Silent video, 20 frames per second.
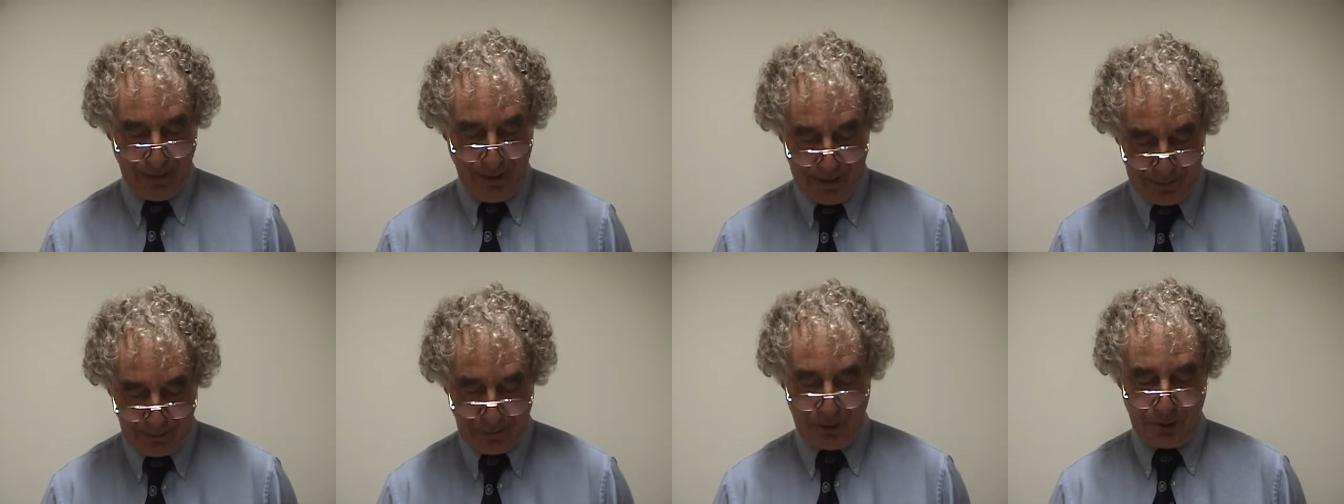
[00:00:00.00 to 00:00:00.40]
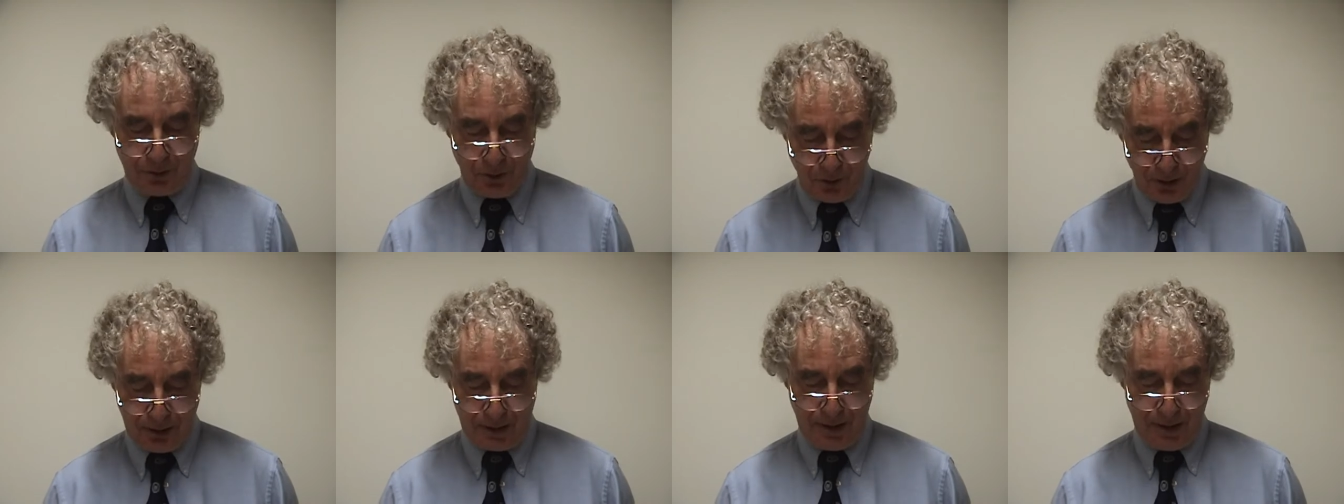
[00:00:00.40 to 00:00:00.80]
English
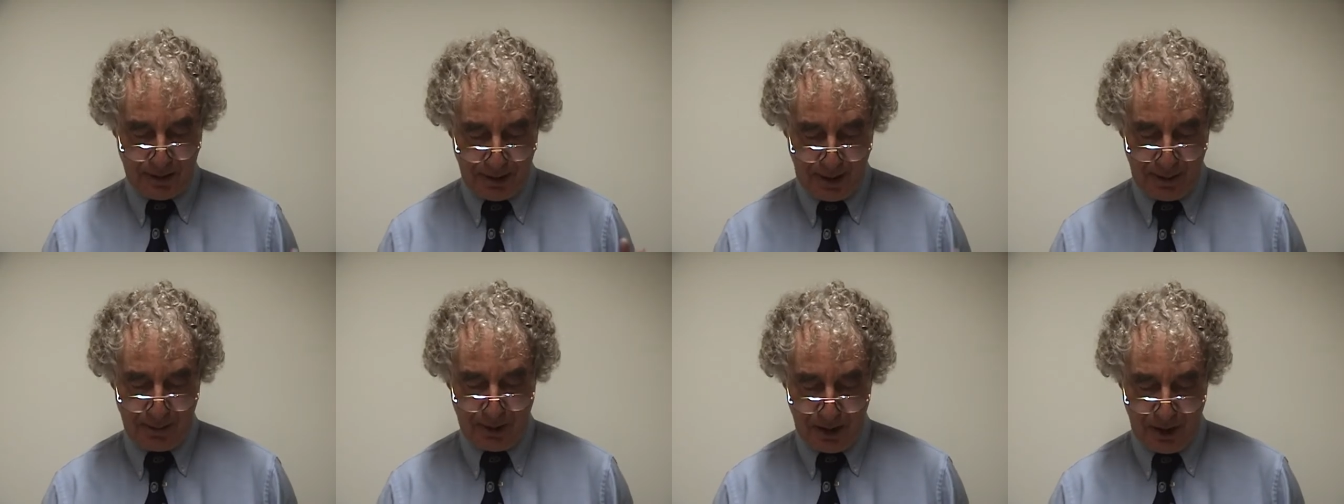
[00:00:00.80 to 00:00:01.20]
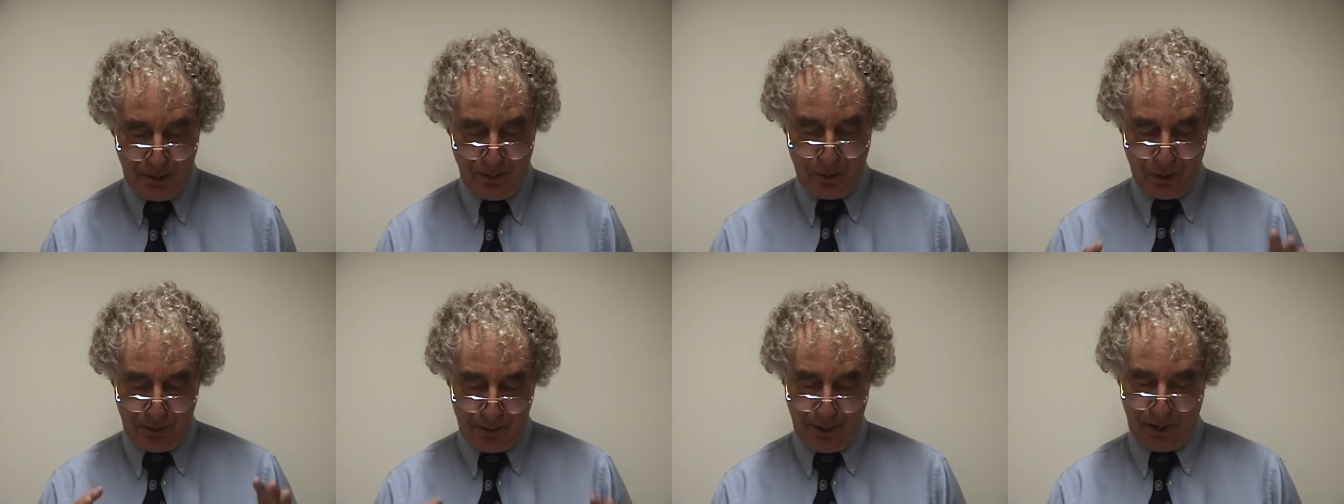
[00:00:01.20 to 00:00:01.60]
courses at MCC
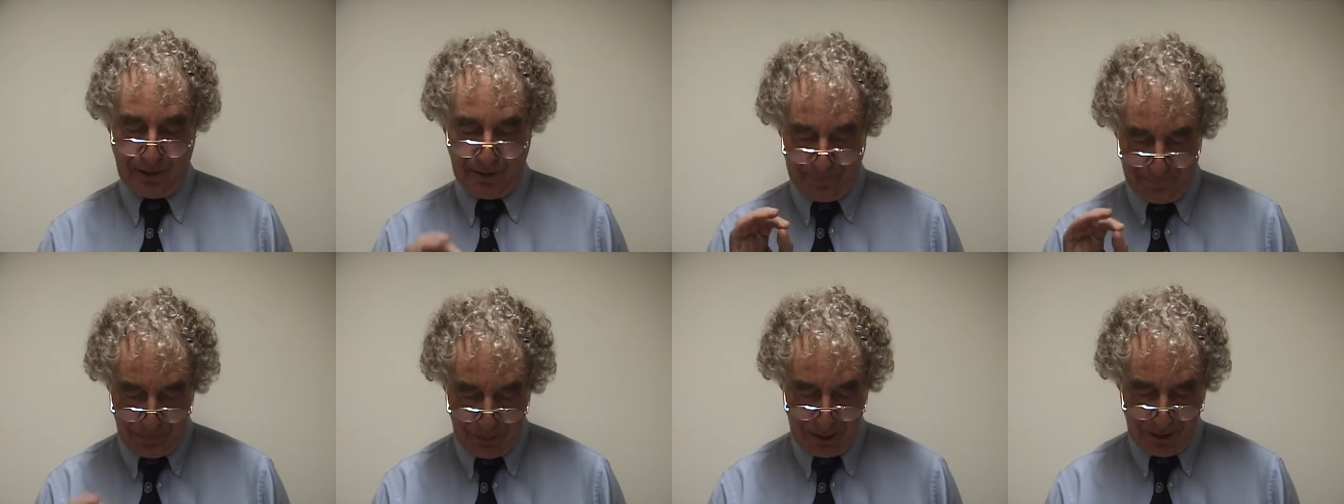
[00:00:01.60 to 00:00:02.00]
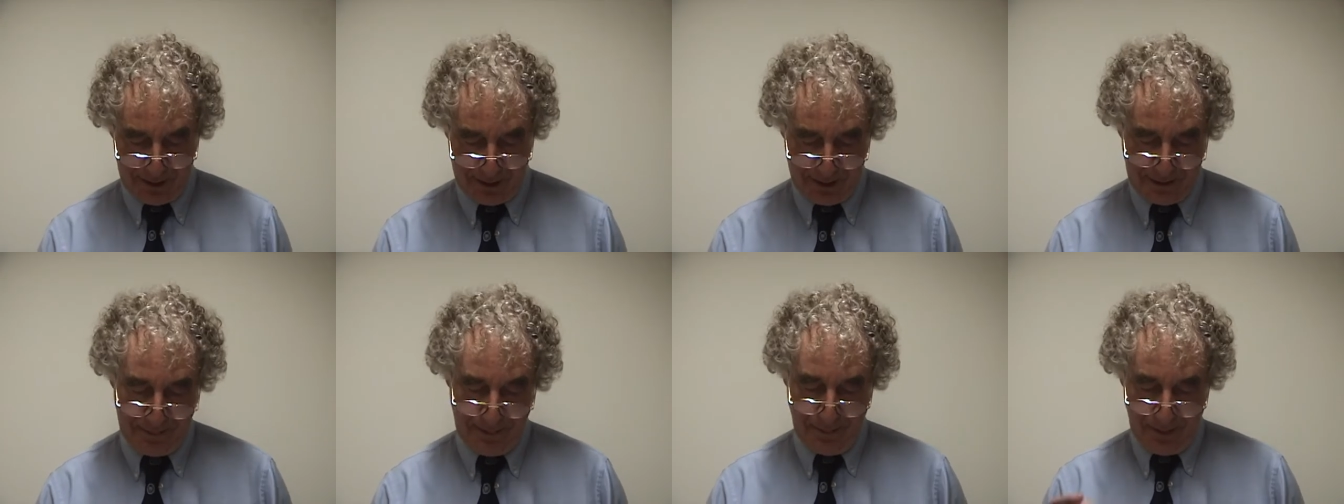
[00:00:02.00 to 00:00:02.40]
Portland,
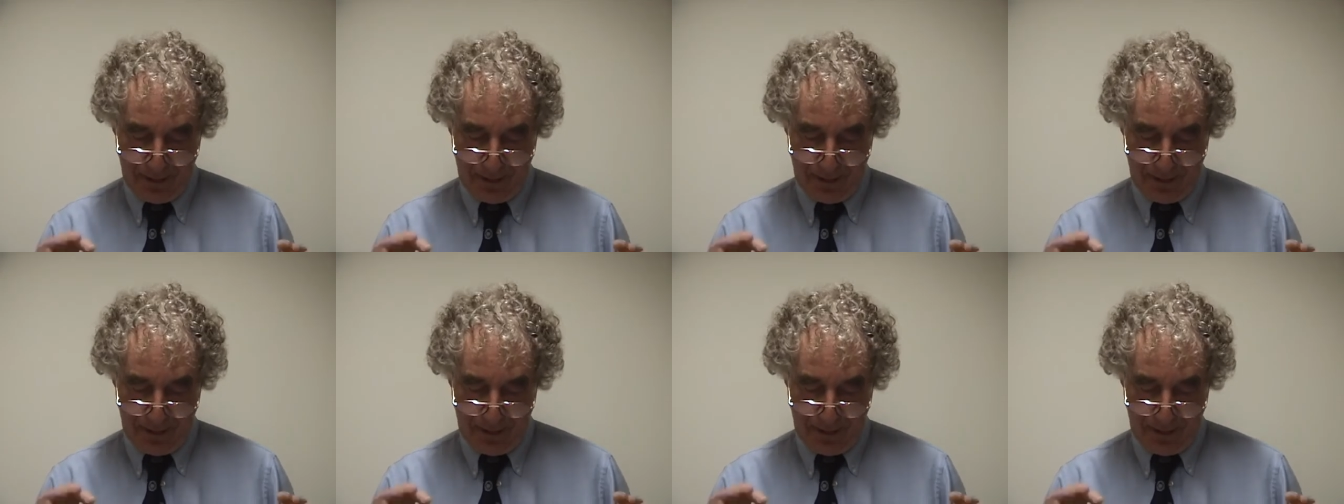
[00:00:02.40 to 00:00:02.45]
period.